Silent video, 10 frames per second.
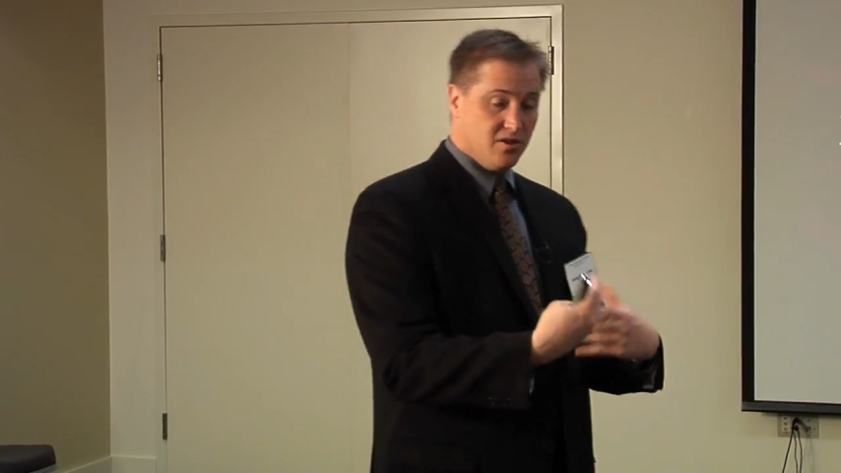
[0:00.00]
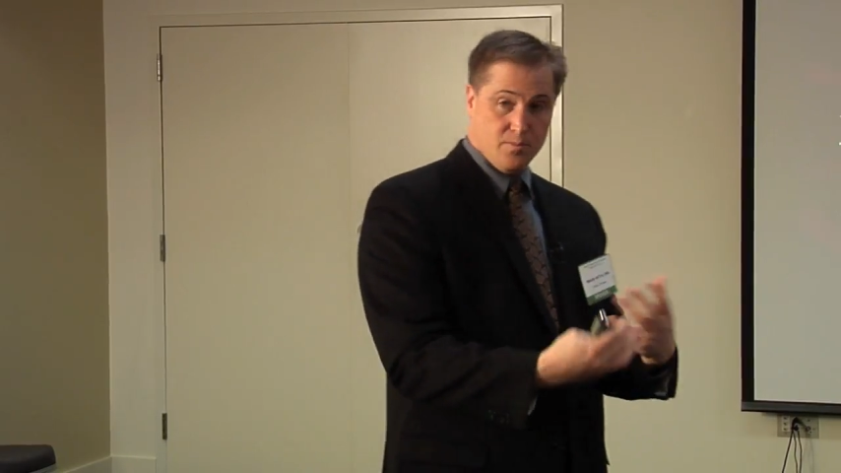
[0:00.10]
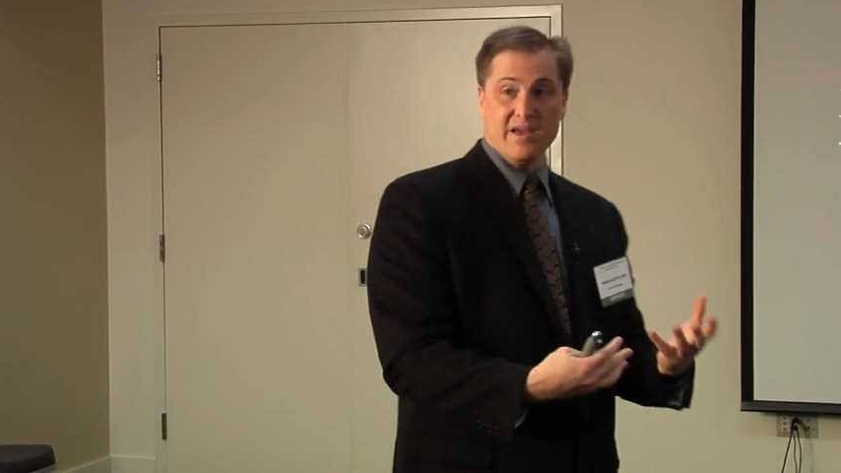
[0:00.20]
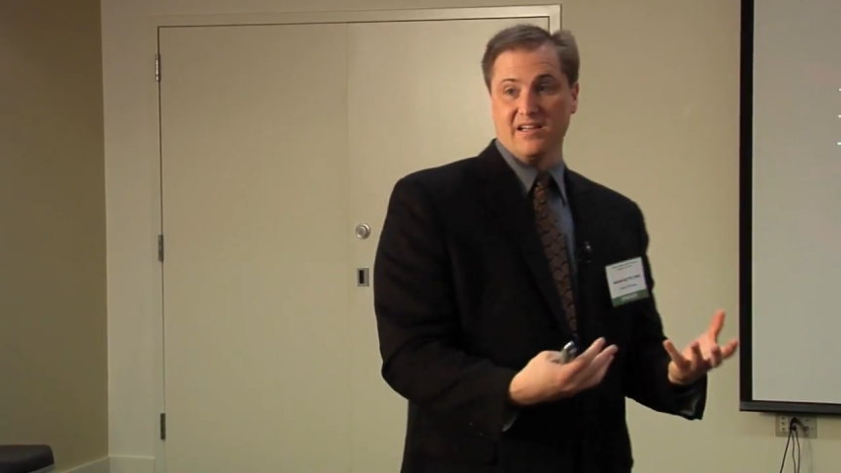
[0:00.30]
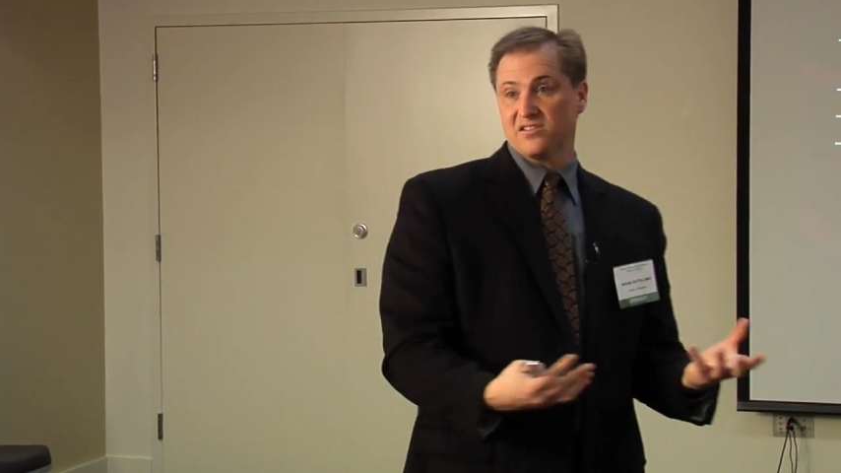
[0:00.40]

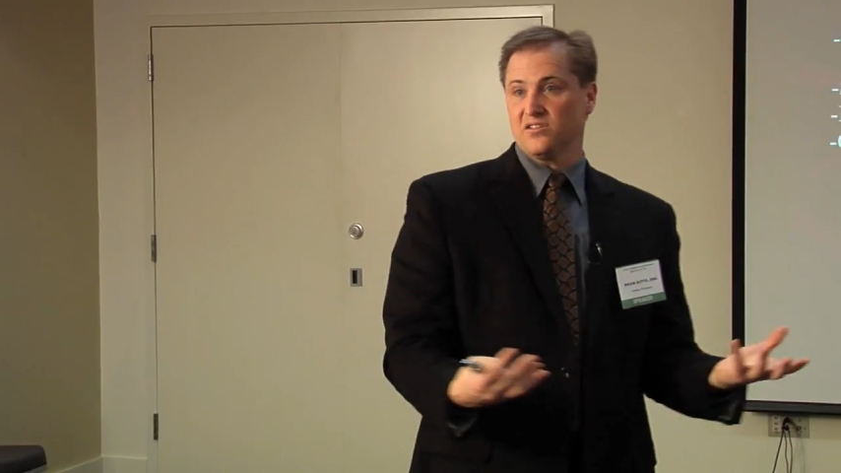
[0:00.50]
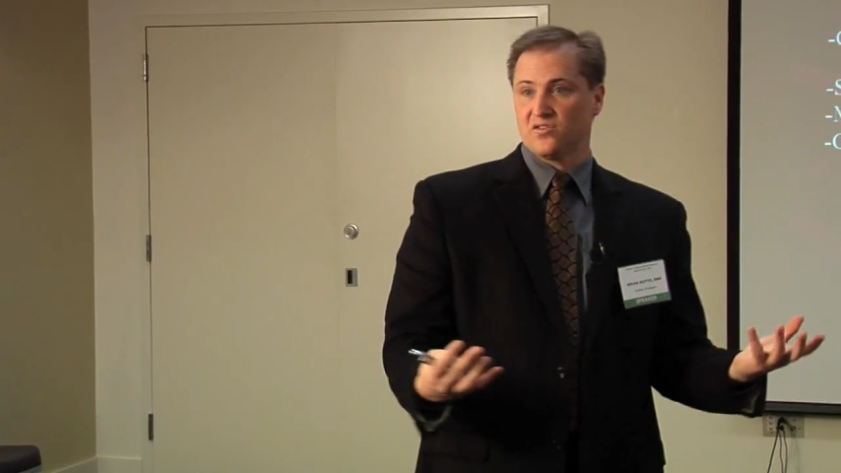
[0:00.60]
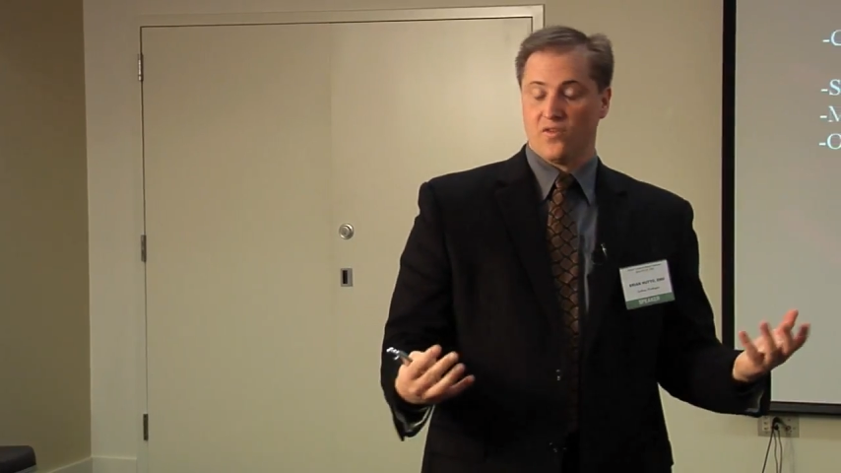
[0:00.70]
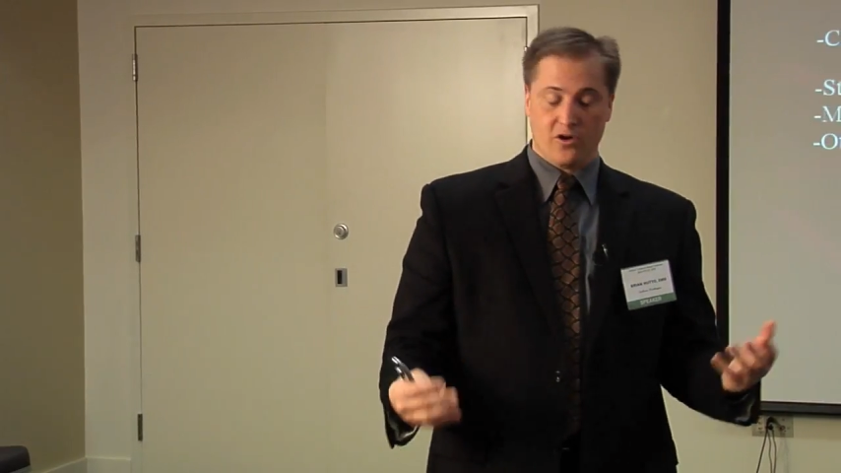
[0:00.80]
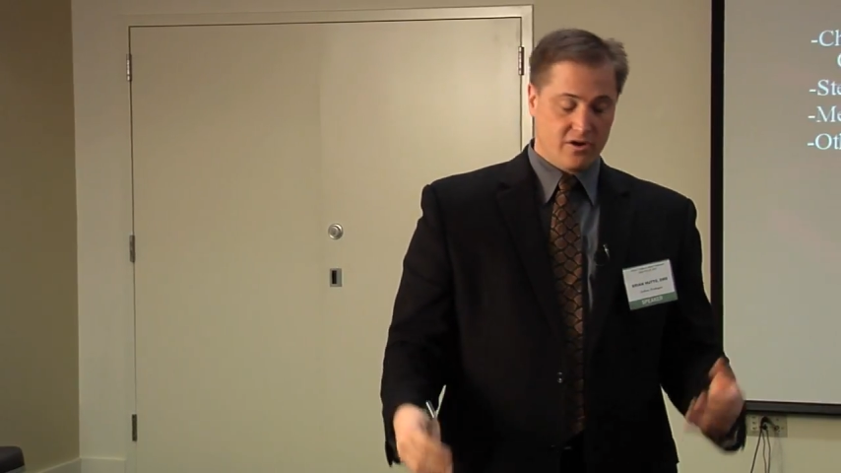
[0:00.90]
mix
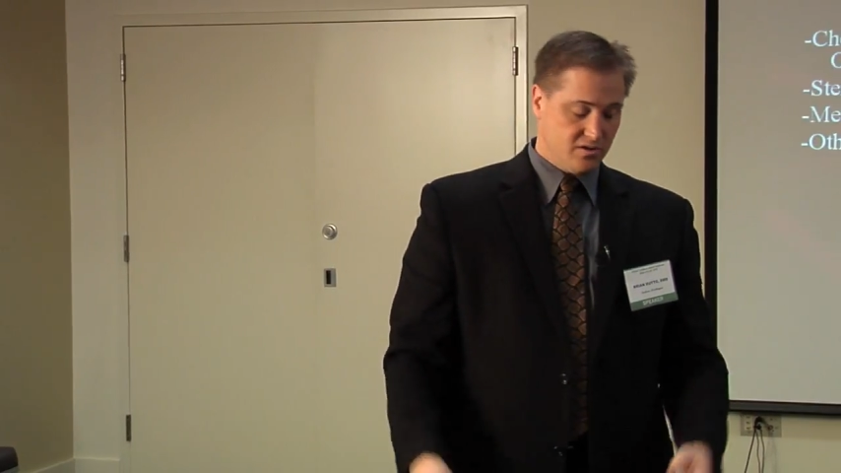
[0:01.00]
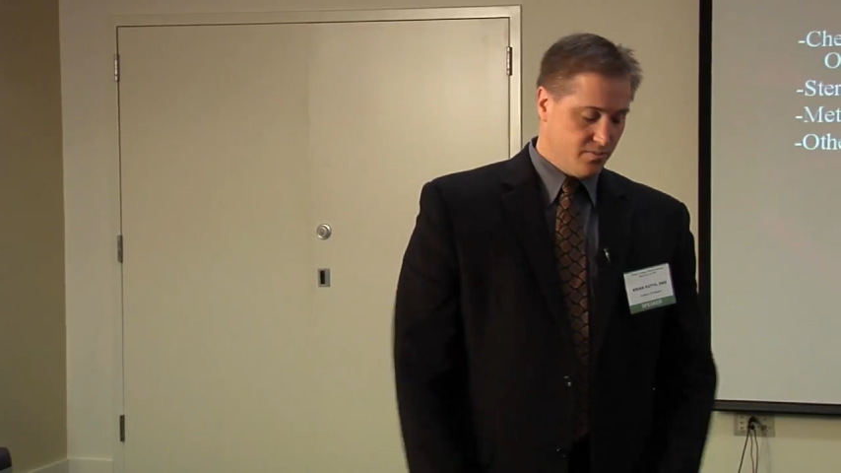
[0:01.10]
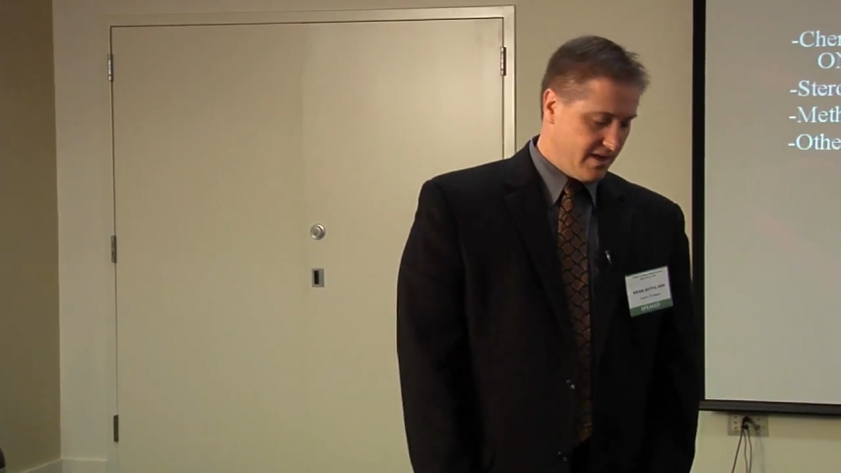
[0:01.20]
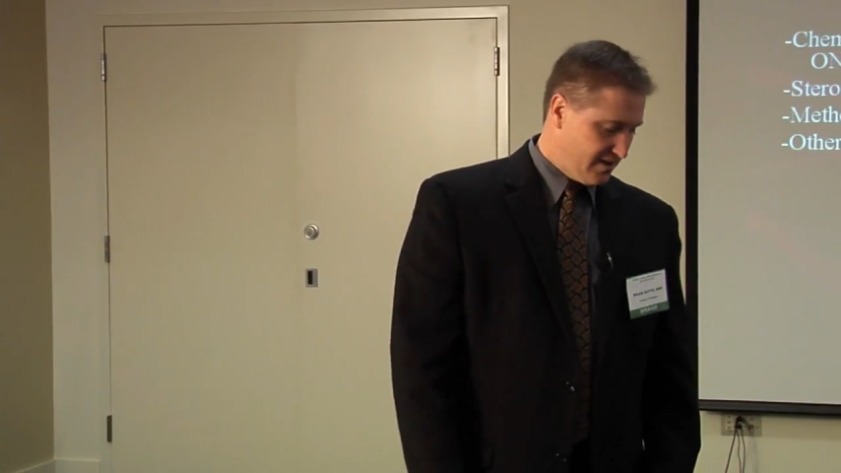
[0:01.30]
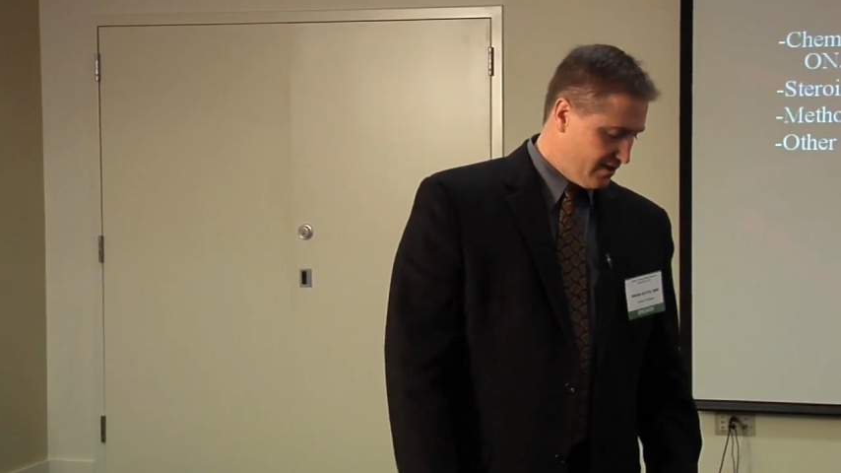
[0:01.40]
as far
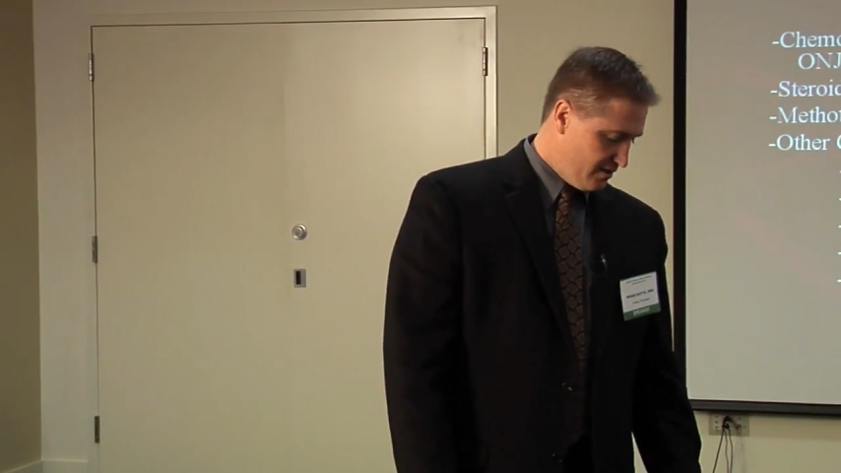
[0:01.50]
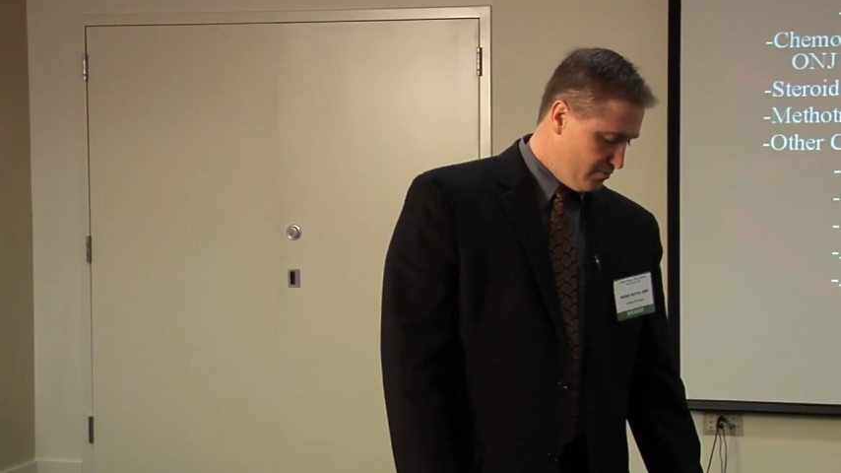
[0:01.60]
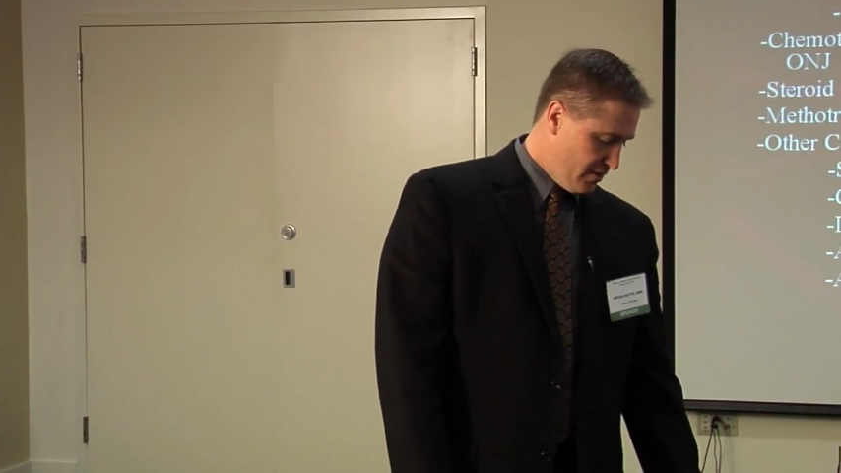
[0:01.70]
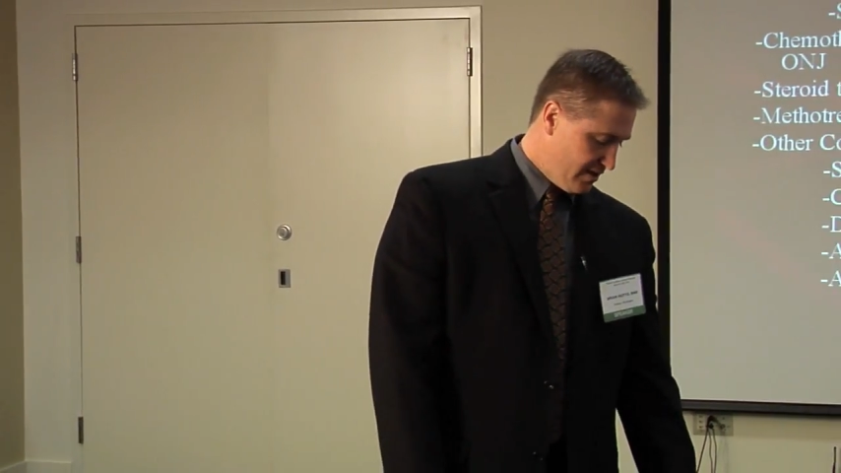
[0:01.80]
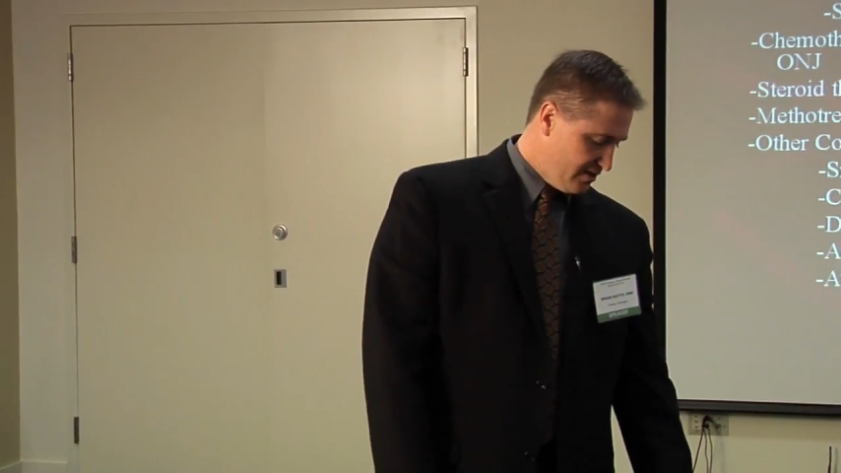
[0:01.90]
as
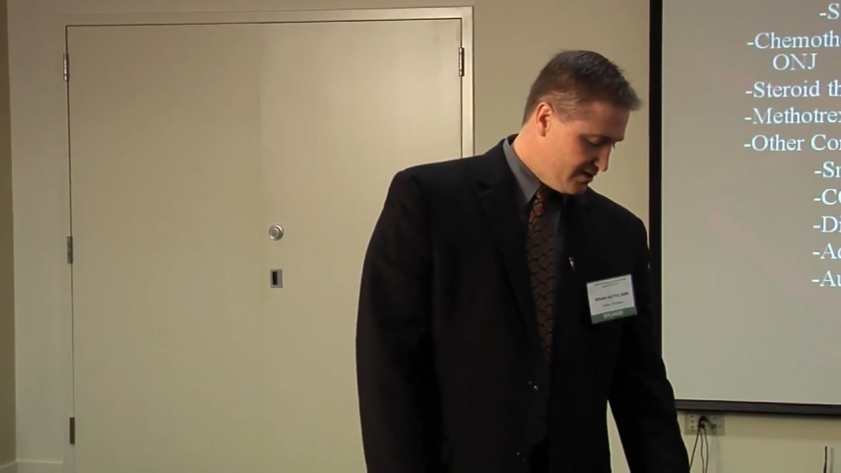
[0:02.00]
making